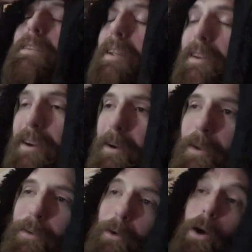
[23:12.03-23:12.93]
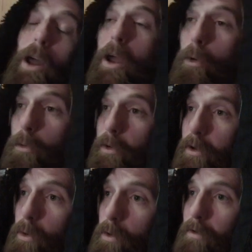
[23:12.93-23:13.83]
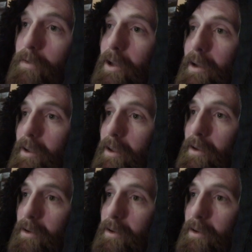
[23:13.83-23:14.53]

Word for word: it's not entirely true. It would have been cool if like